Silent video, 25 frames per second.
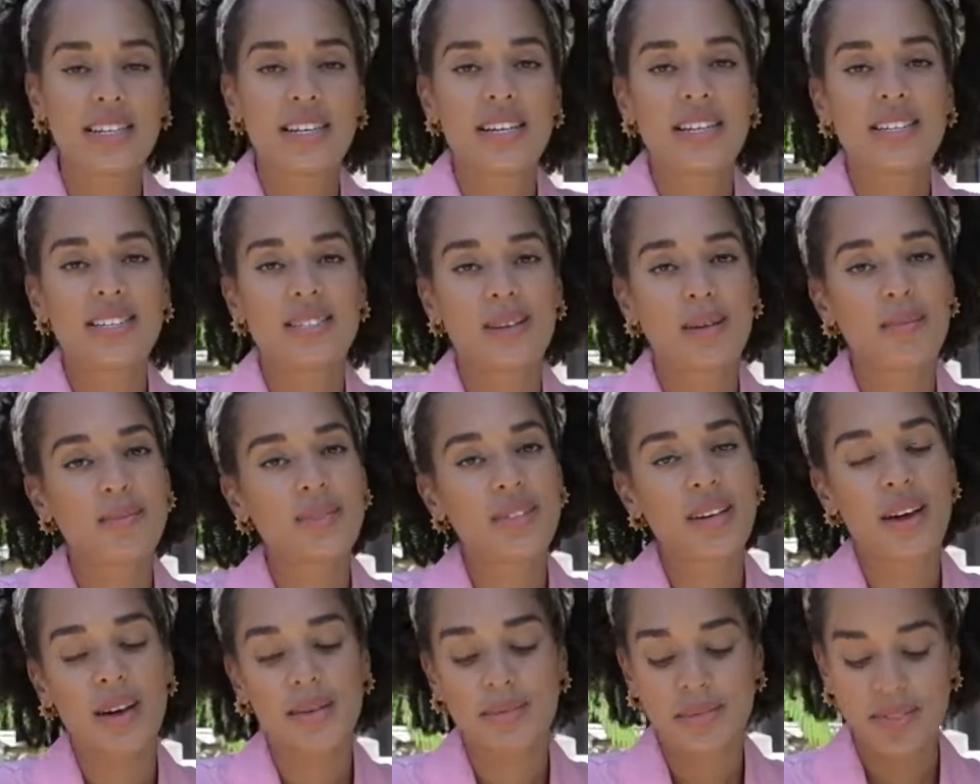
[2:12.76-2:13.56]

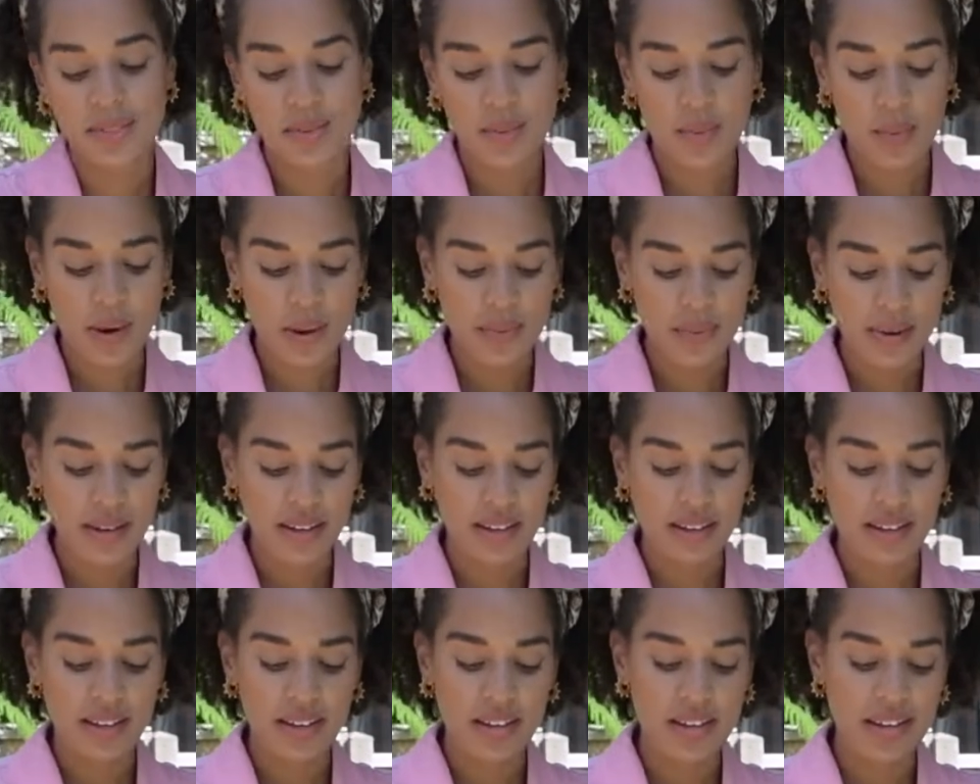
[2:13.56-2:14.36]
Sometimes the
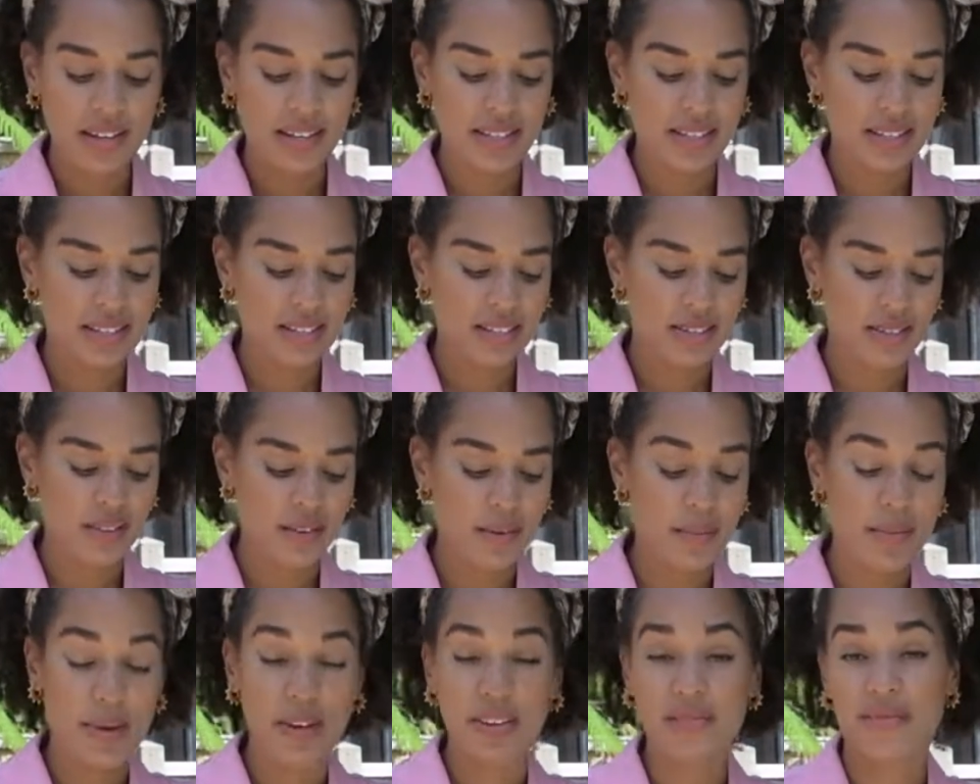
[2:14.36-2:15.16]
webbing is a
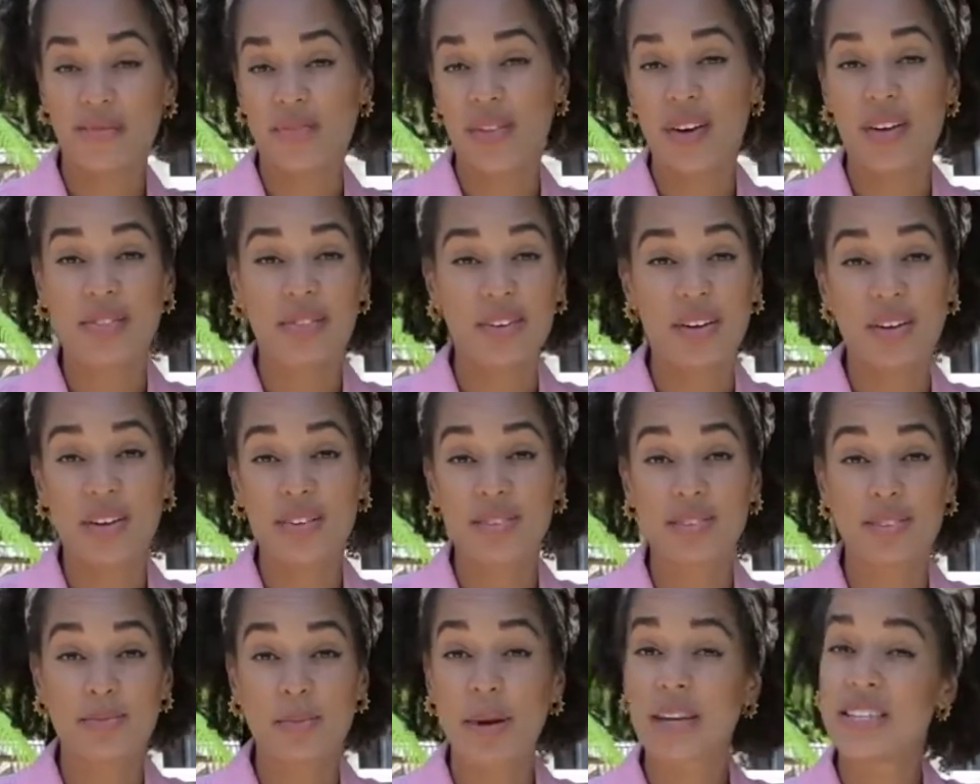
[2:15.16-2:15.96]
bit further
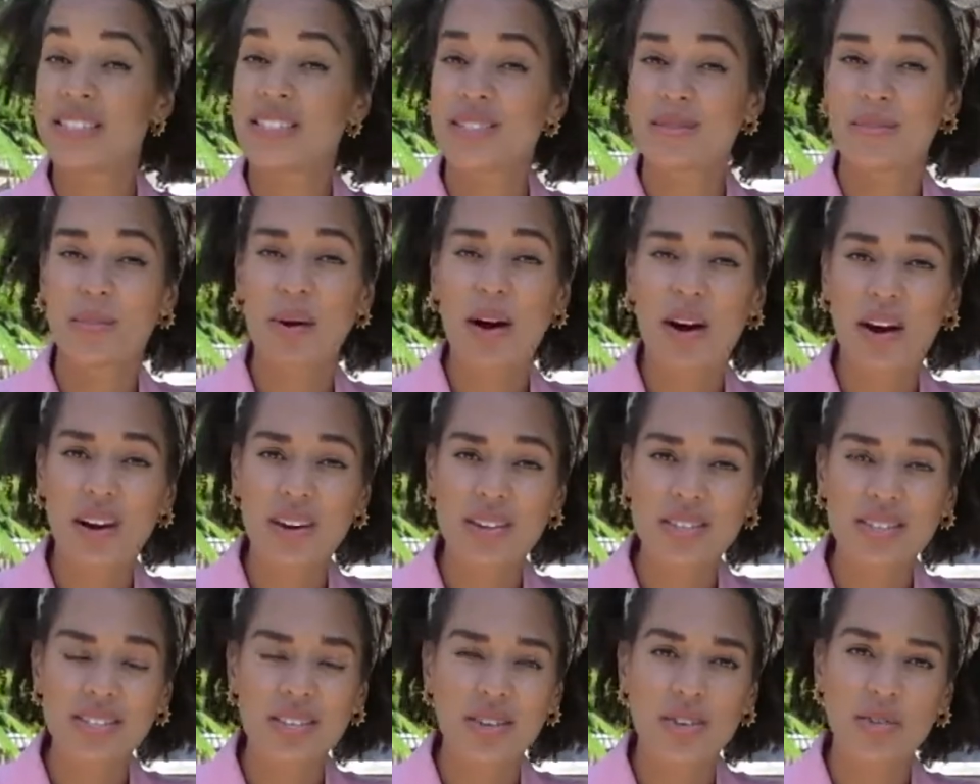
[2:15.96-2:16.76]
spaced
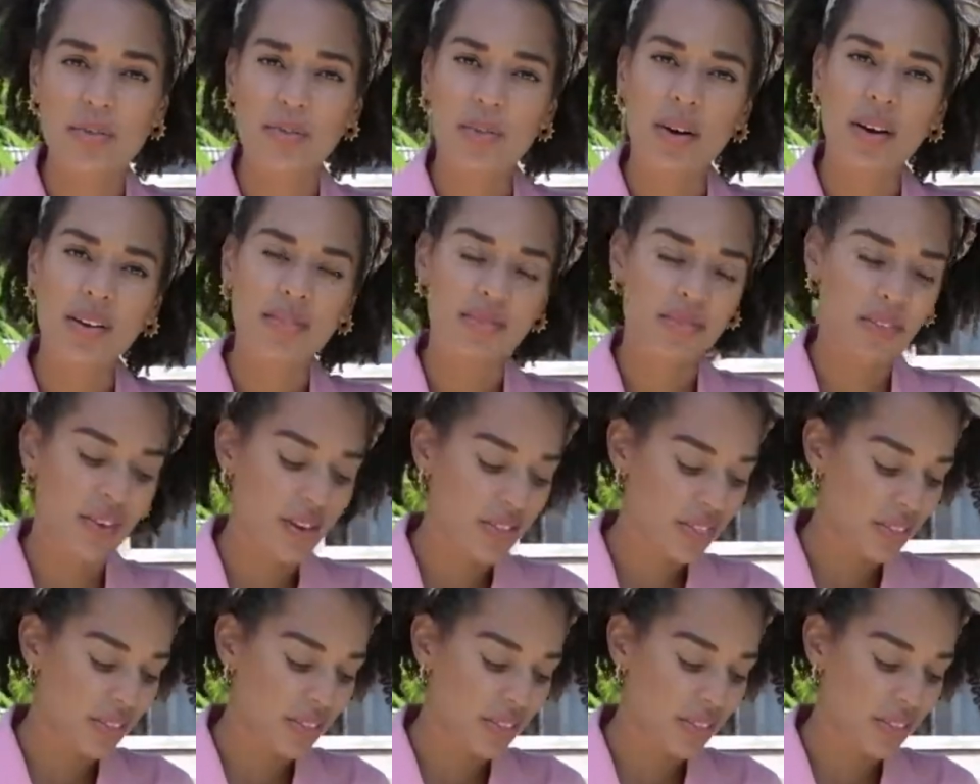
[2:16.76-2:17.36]
apart, so you might find